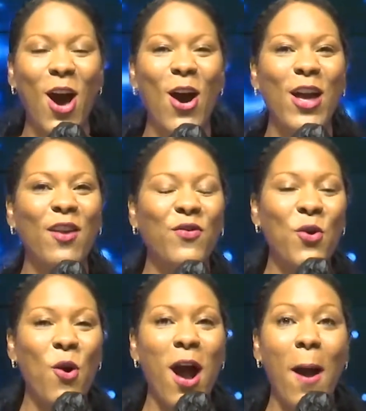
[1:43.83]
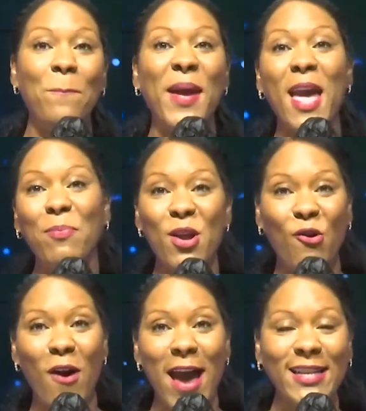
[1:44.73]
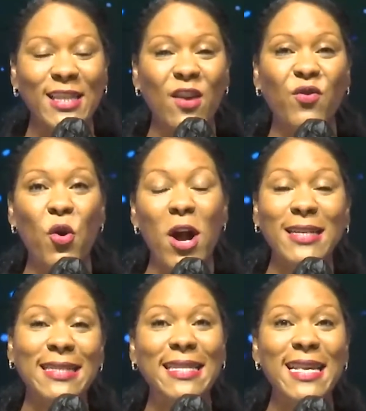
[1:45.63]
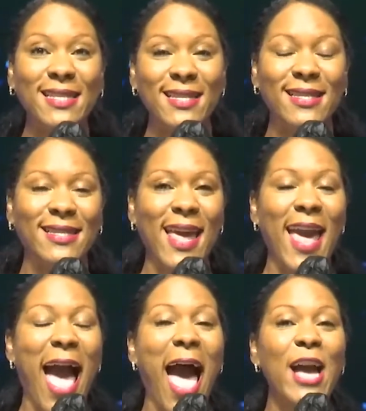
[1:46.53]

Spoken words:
If you're a babe in Christ, if you're a seasoned saint,